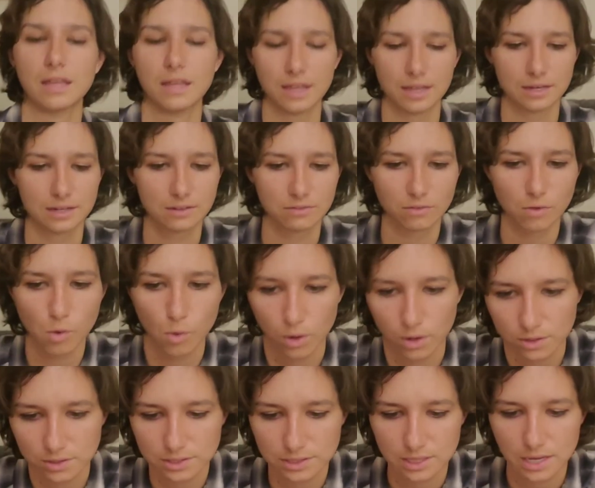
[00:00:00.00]
And of
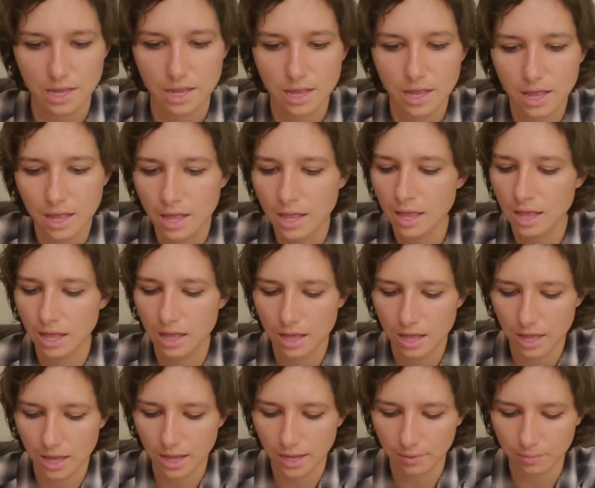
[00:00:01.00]
course,
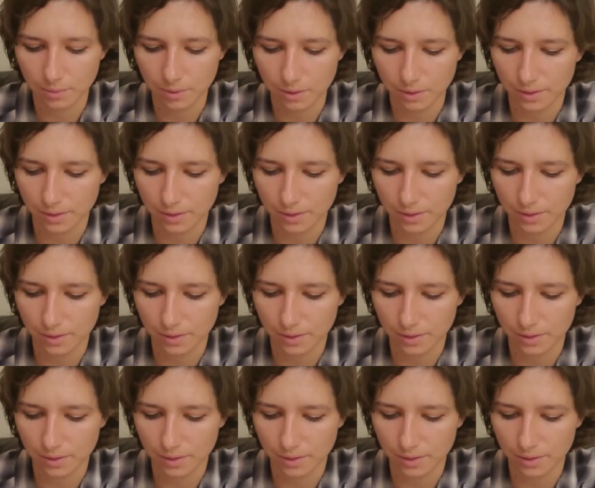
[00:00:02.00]
I will